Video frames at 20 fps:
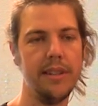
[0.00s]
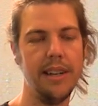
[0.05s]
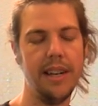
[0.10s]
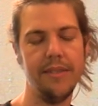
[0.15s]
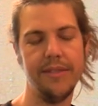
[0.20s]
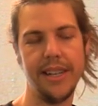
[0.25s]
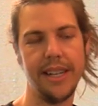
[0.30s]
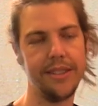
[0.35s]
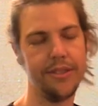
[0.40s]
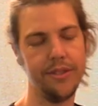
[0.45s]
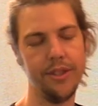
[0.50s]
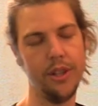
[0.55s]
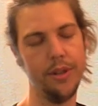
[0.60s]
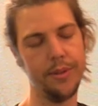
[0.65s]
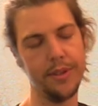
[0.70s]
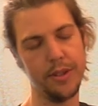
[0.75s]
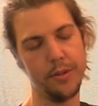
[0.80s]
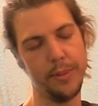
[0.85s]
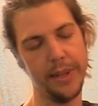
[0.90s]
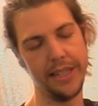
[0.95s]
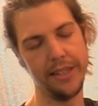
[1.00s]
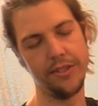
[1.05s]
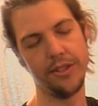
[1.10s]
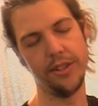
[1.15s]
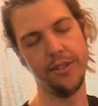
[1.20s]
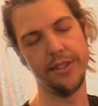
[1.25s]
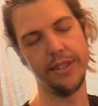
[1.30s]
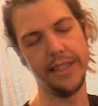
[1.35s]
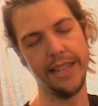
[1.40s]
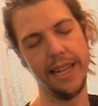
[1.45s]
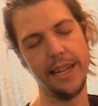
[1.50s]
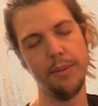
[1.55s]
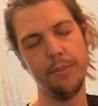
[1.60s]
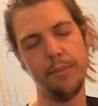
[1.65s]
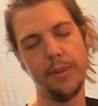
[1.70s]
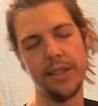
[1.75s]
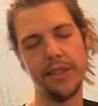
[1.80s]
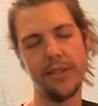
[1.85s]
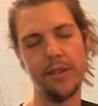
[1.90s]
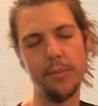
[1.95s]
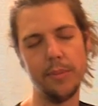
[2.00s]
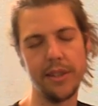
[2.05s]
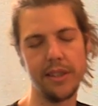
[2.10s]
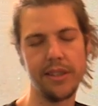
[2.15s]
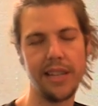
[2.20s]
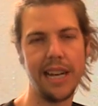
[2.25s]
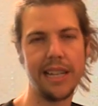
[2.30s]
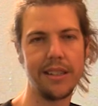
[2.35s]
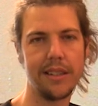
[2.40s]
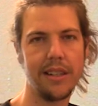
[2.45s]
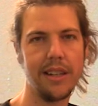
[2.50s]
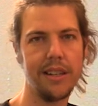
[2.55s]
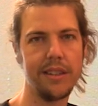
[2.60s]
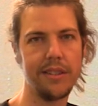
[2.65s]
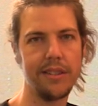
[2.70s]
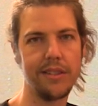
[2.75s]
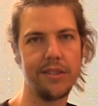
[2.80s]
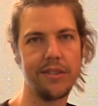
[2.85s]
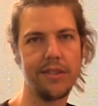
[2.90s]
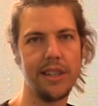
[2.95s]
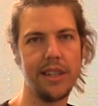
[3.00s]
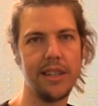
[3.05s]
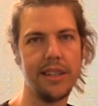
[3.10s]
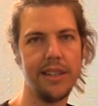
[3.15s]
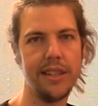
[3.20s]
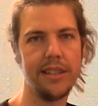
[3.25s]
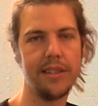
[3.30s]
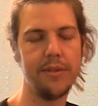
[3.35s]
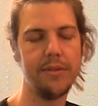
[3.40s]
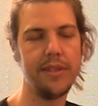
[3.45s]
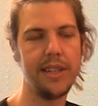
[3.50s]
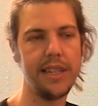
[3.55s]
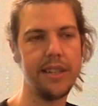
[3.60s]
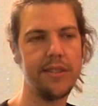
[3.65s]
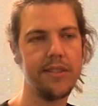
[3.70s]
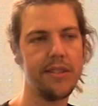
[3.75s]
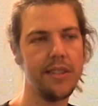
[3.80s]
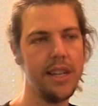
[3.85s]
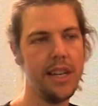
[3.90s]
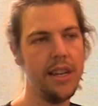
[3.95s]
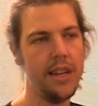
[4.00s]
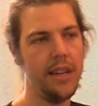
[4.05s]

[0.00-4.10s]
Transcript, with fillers: I mean, I don't know where this painting is going yet, but there'll be a lot of colors uh, in the face.